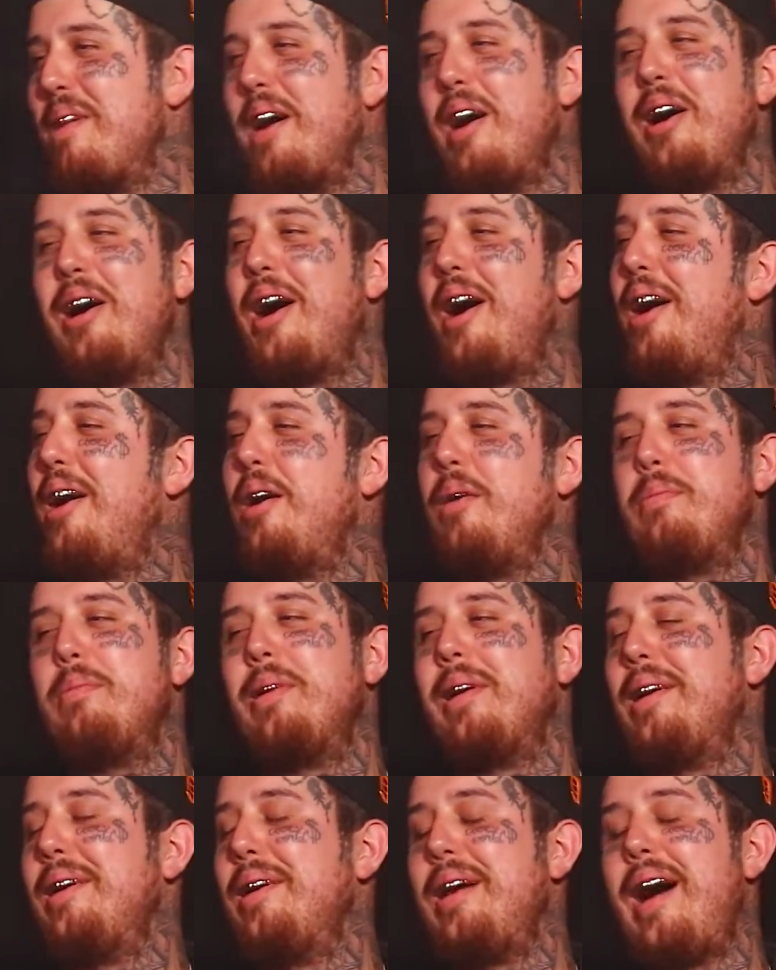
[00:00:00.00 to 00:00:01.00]
Bro, oh Please.
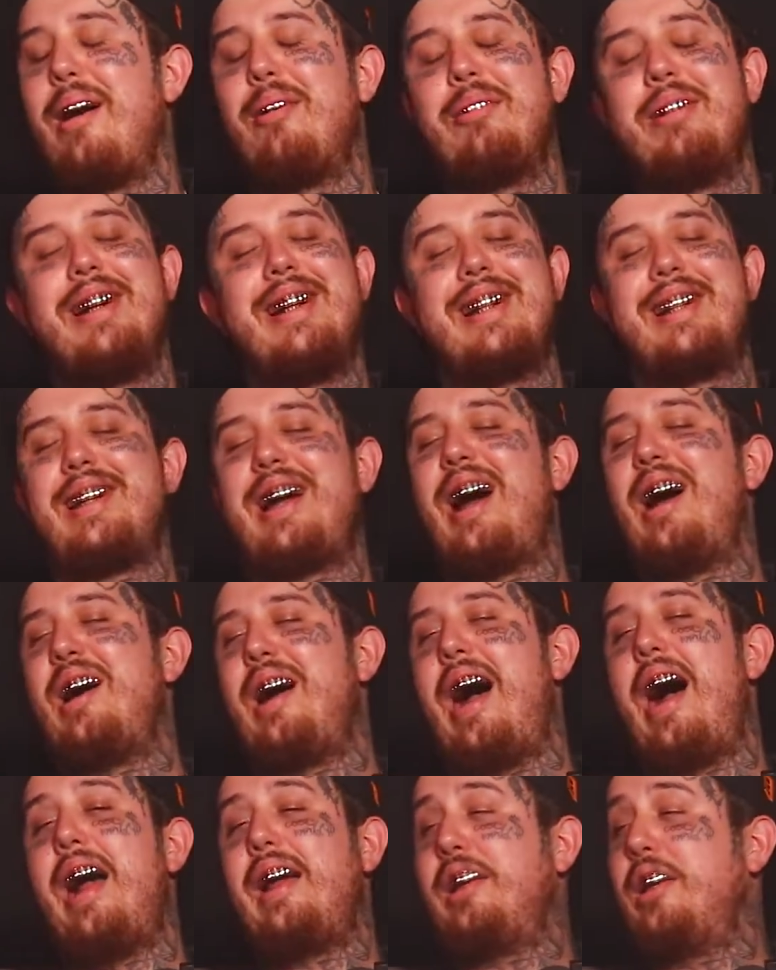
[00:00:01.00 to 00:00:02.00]
bro, I wish
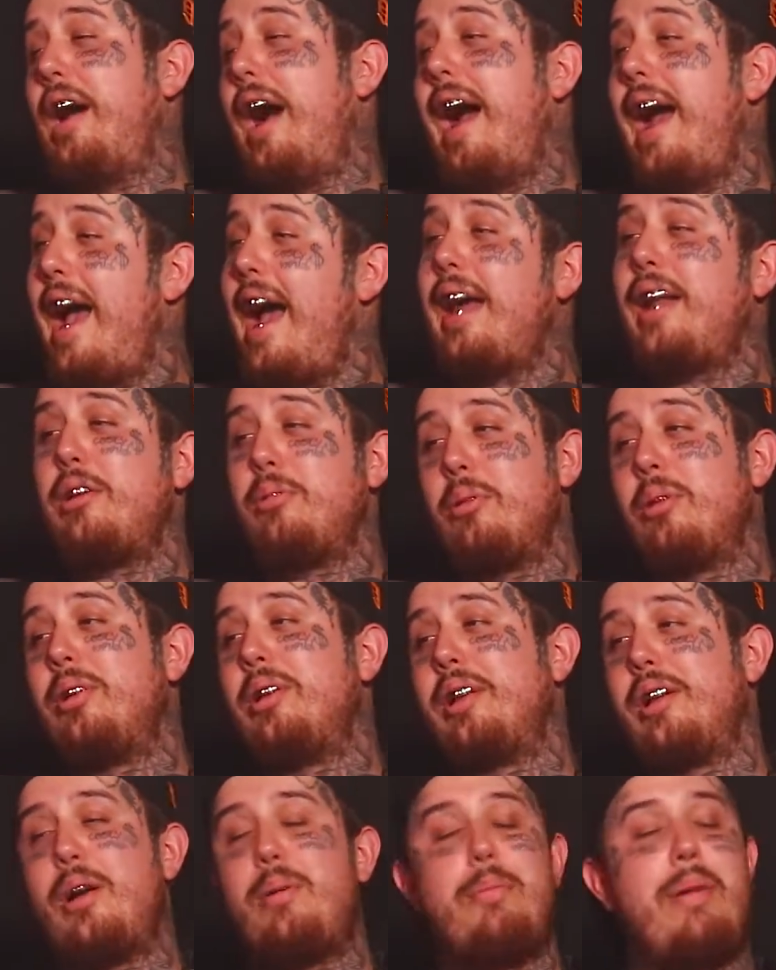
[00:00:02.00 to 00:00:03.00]
I, I, I had it
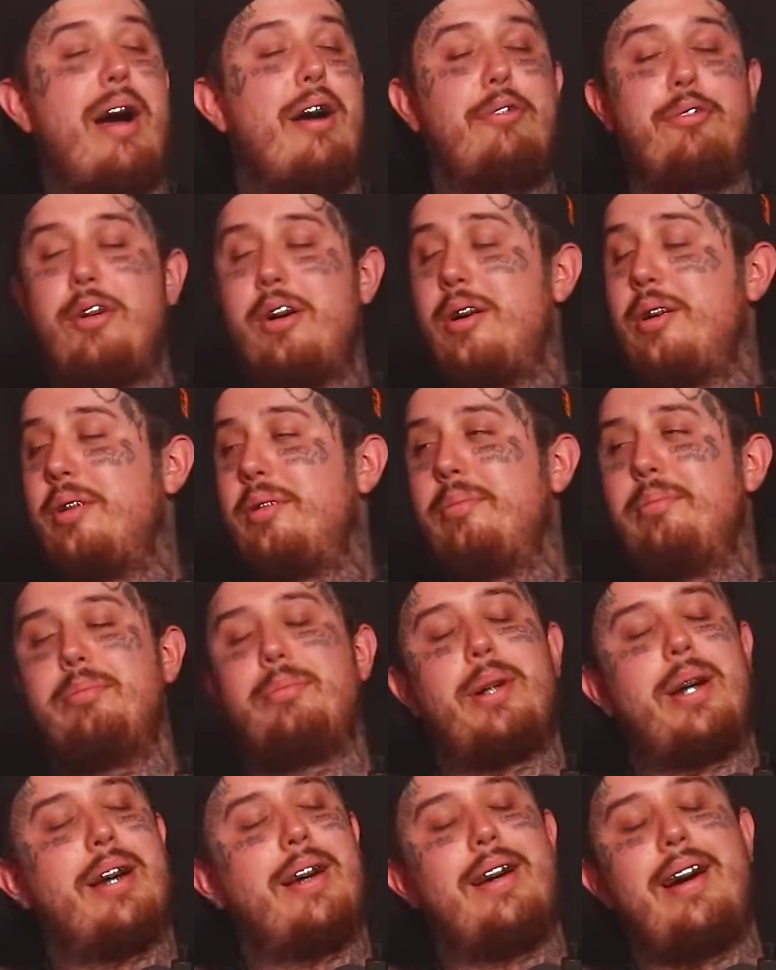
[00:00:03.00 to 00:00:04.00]
rolling on my phone,
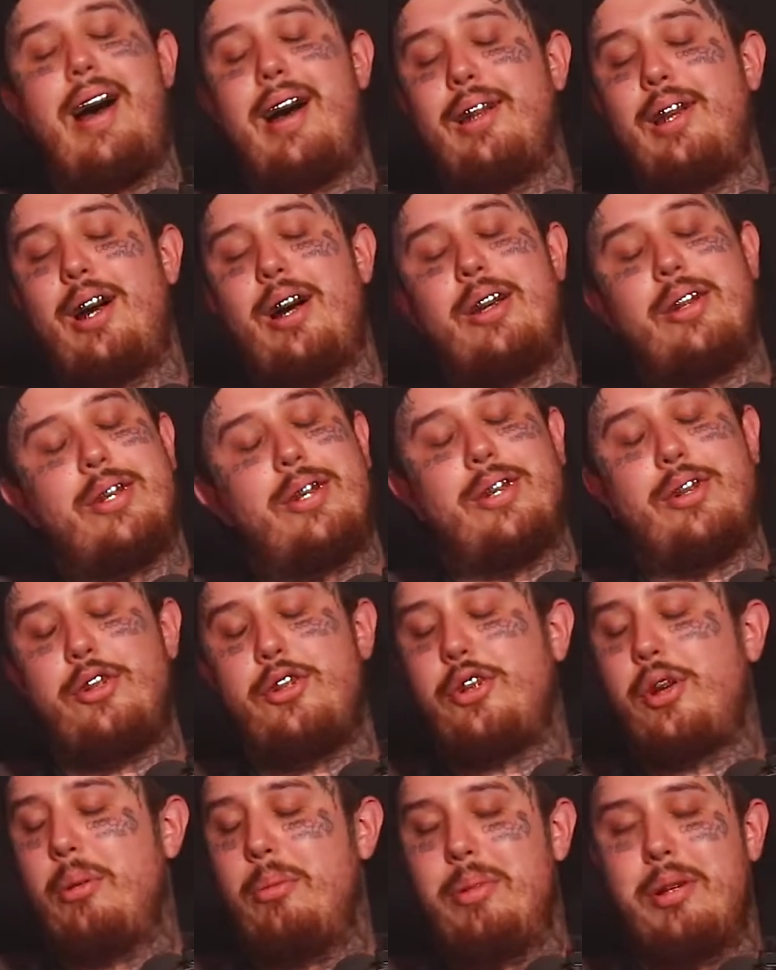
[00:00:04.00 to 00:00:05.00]
but I lost
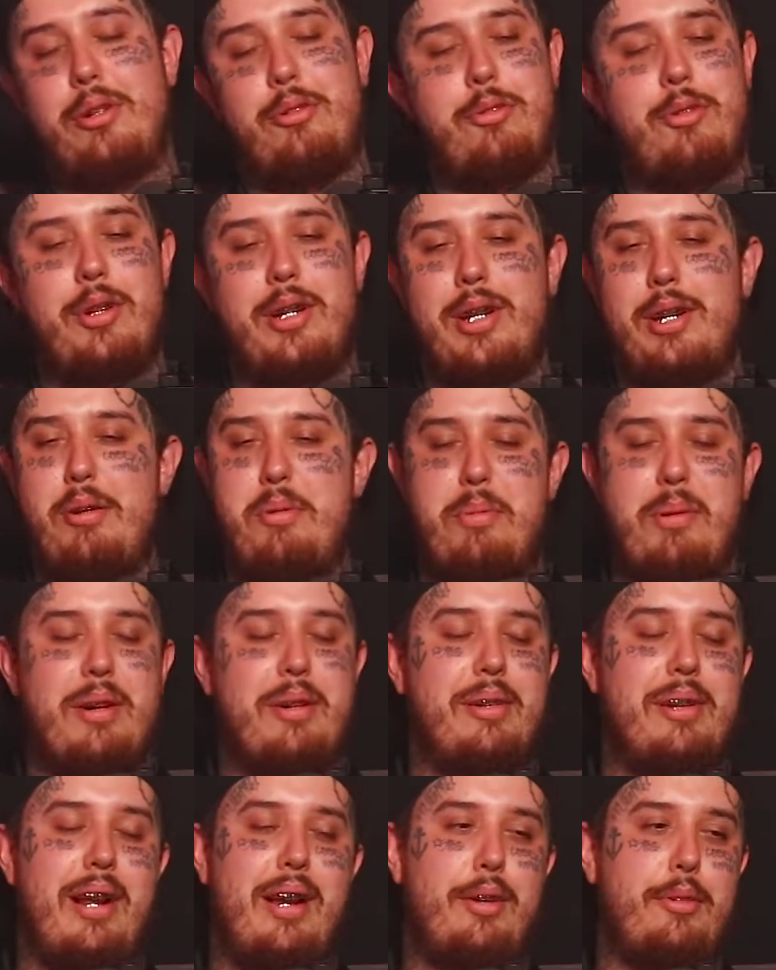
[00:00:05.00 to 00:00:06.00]
so much footage,
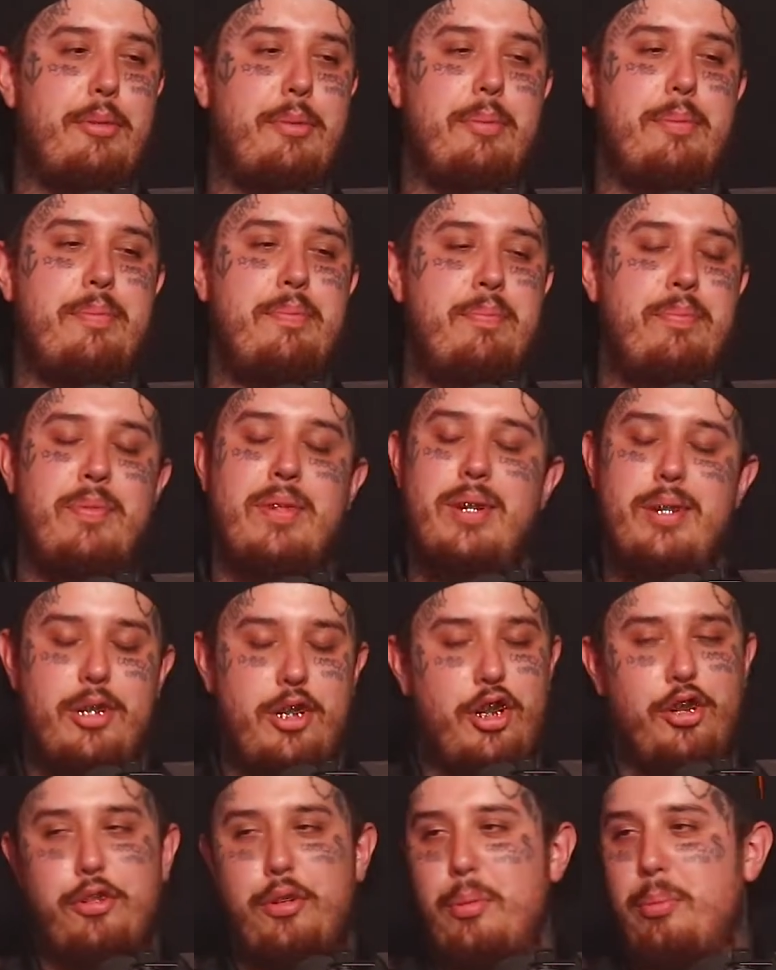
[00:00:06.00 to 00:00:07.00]
bro. Like God
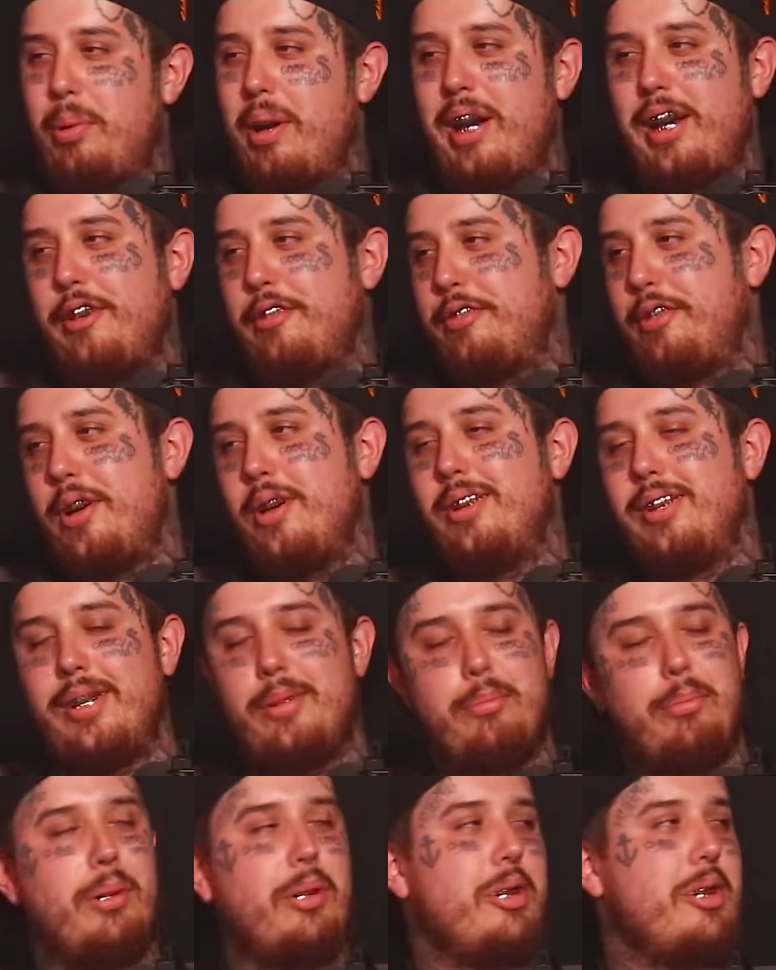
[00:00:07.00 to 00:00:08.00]
just from it. breaking phones
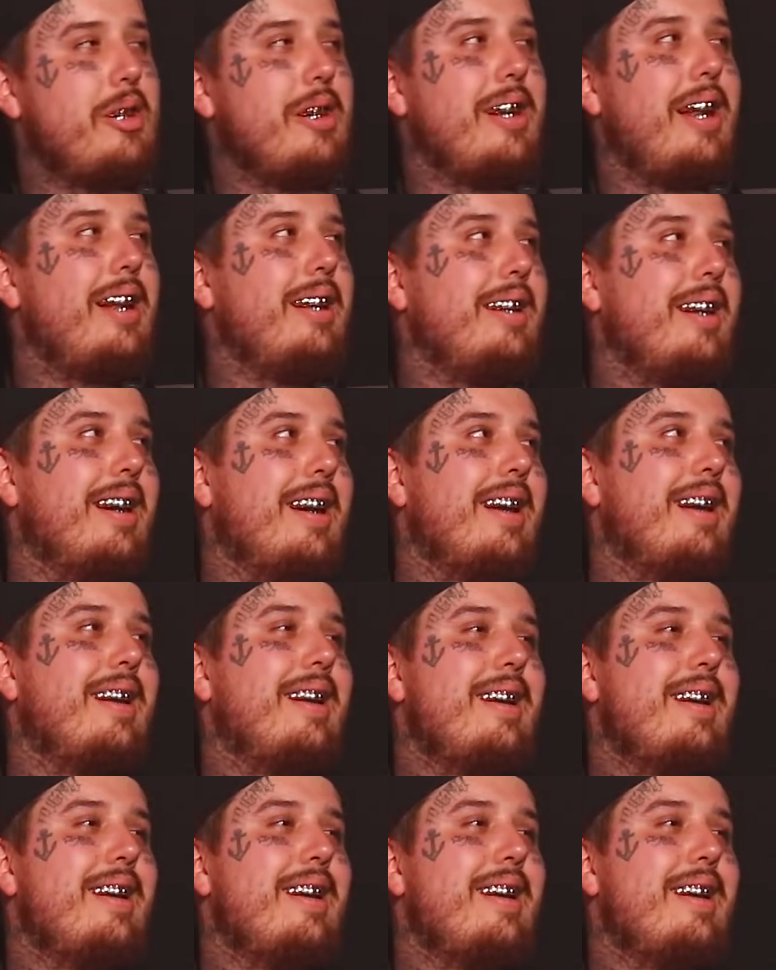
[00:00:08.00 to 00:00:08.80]
and bullshit like that.